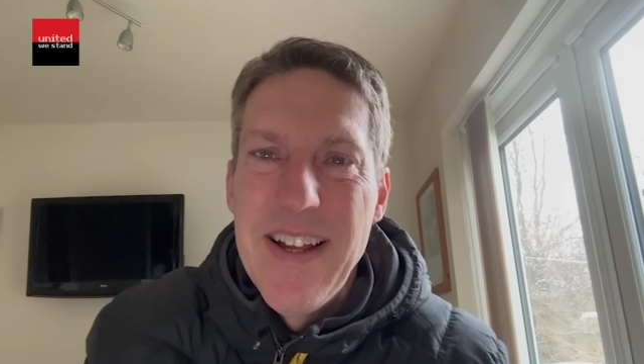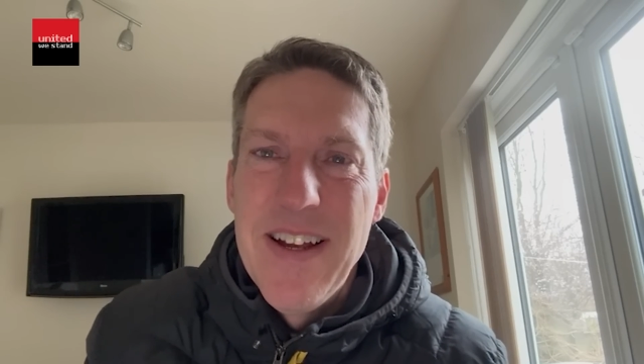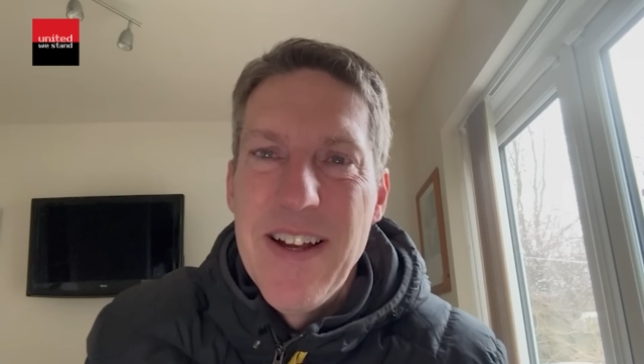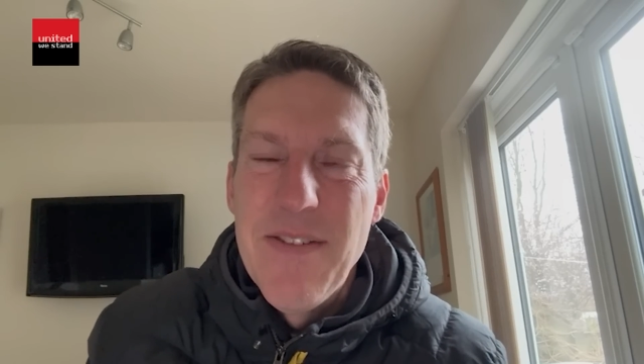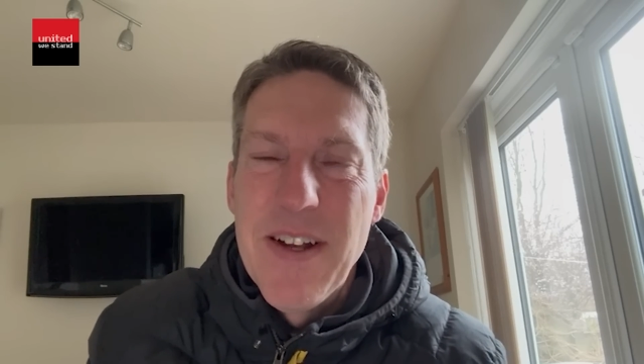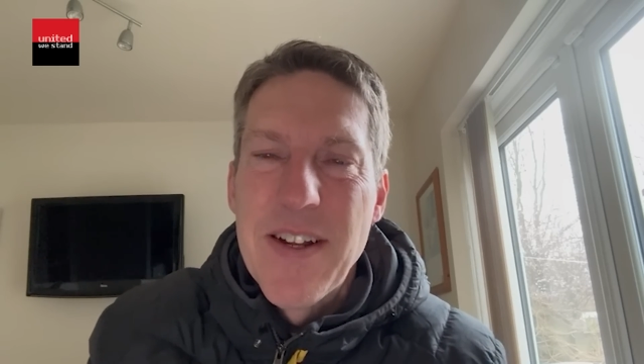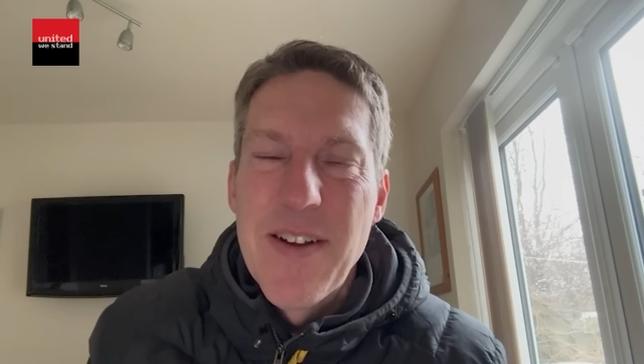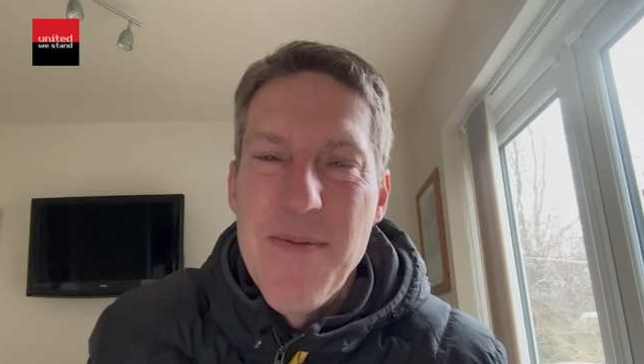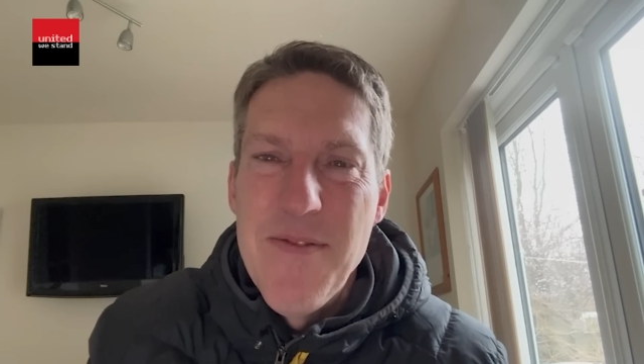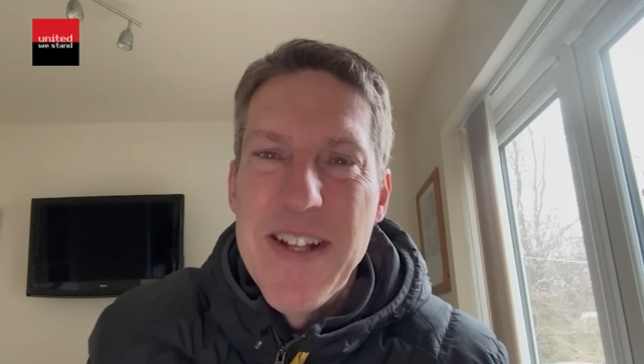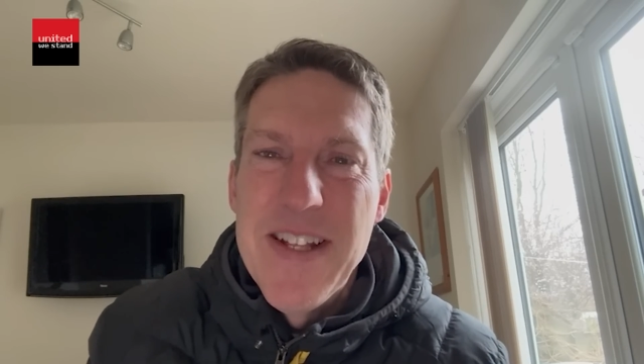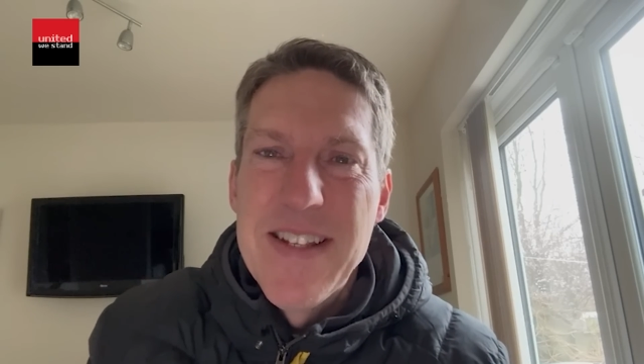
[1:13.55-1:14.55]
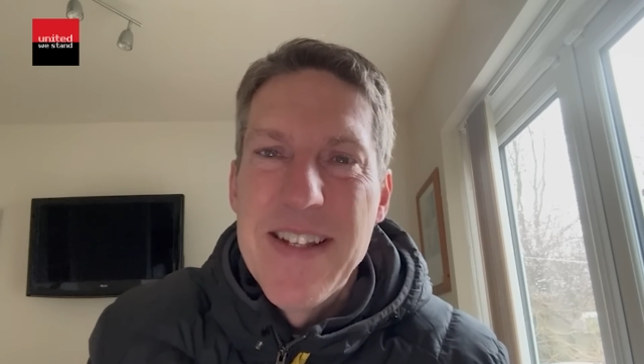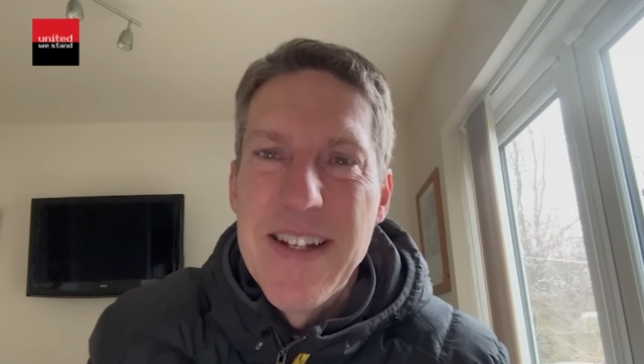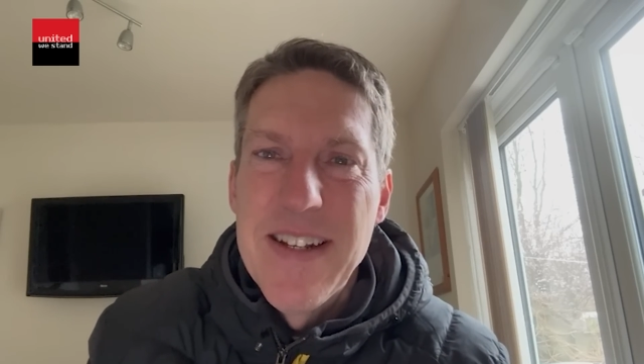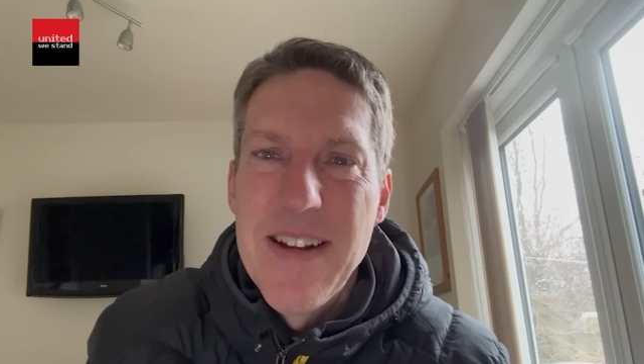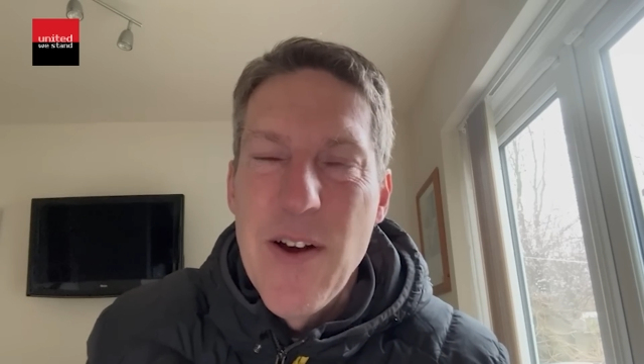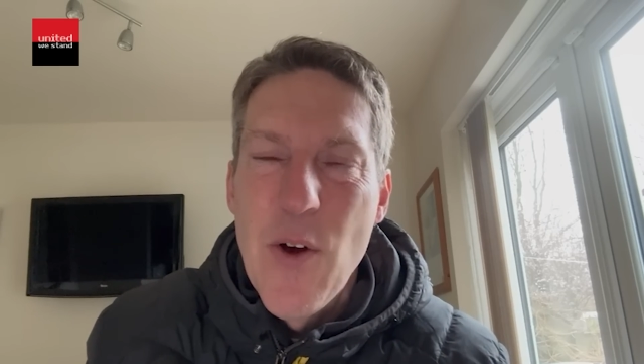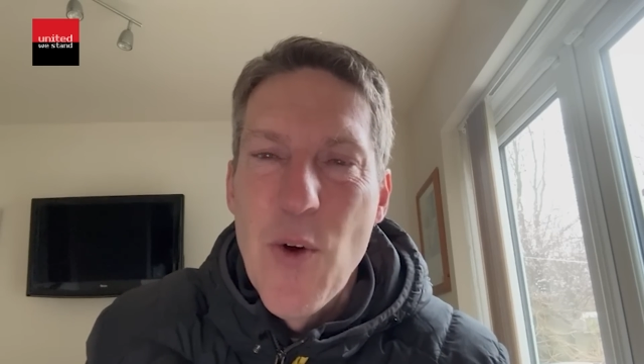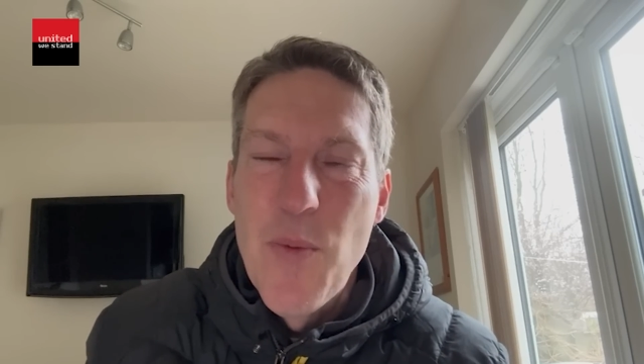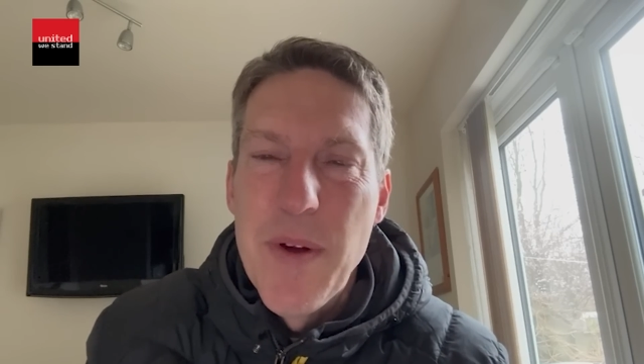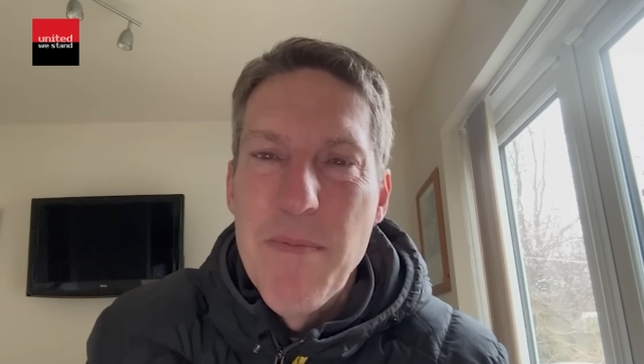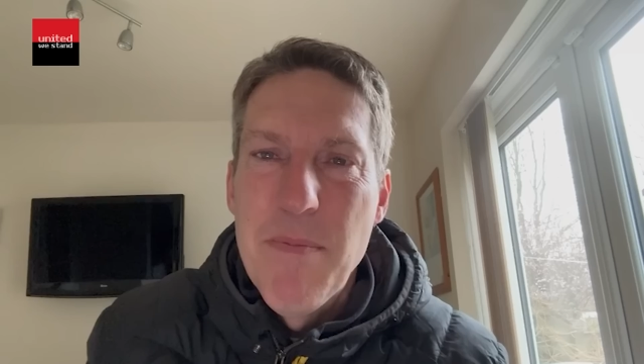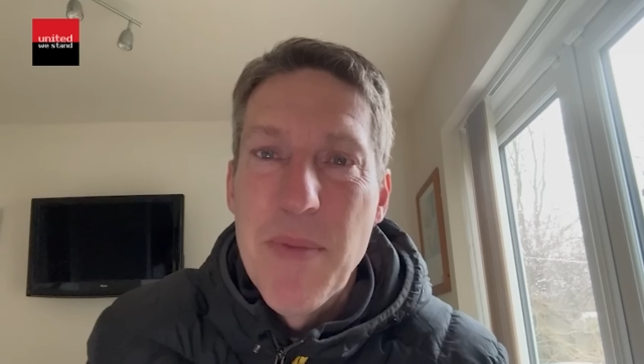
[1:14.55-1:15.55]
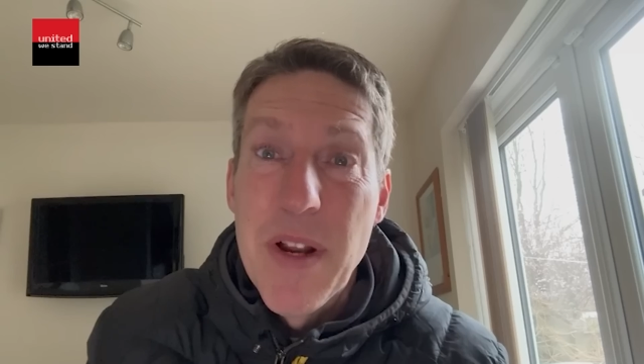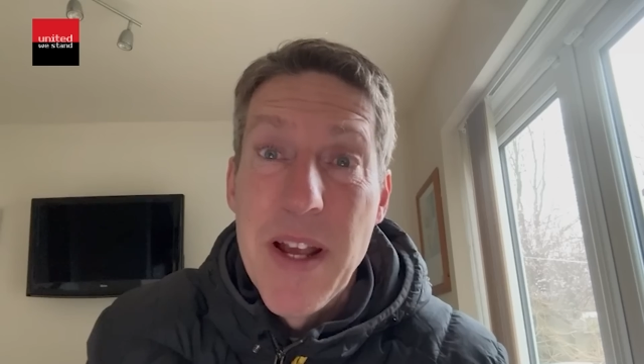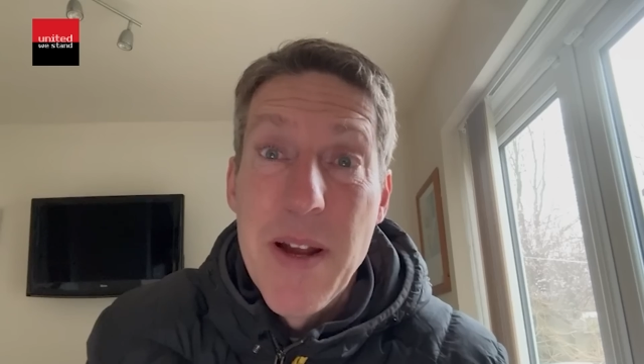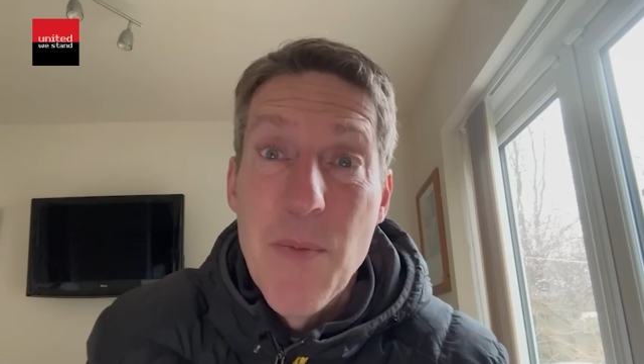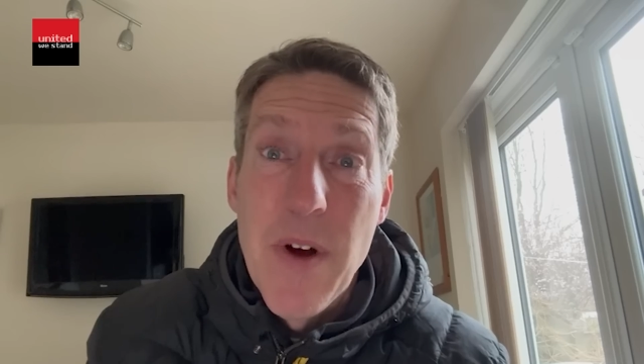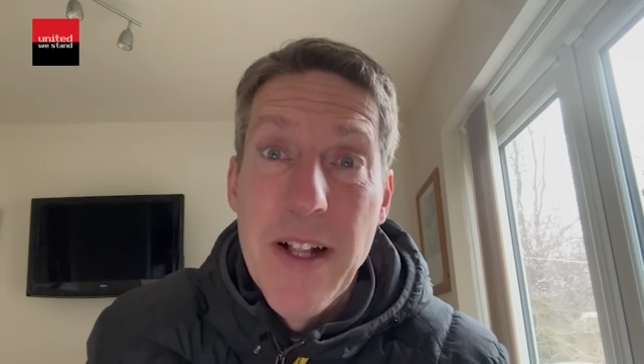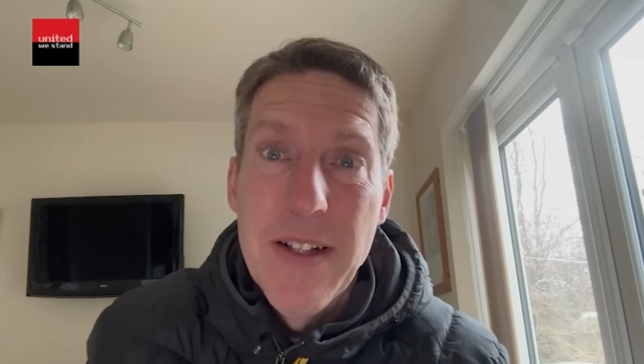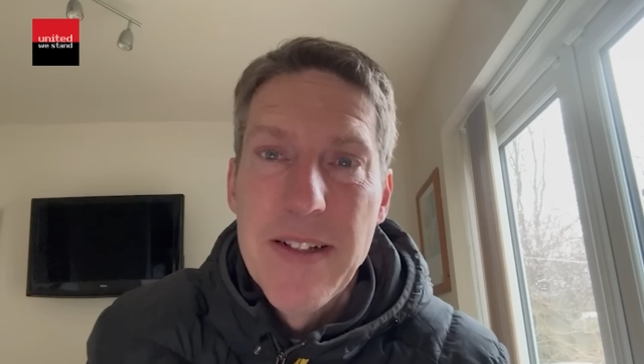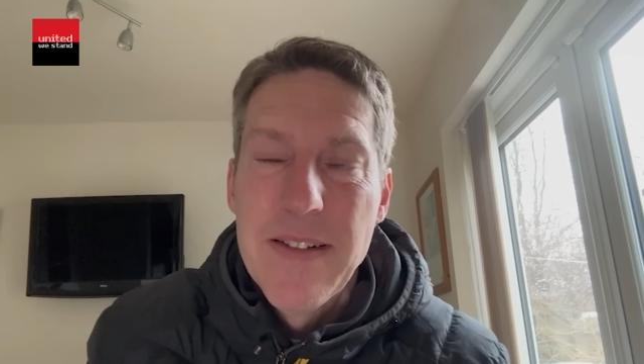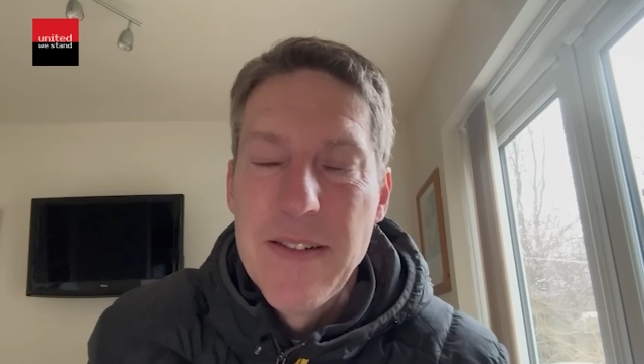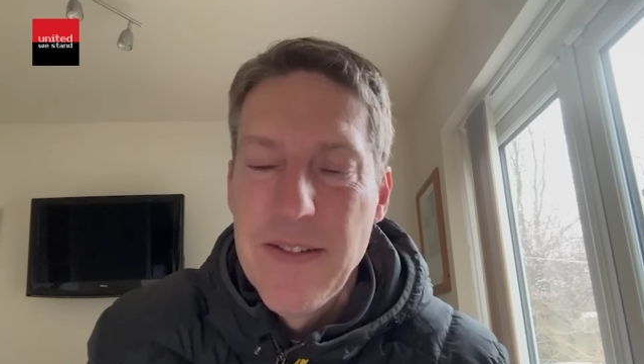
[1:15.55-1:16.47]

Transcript: have had a convincing home win, playing well.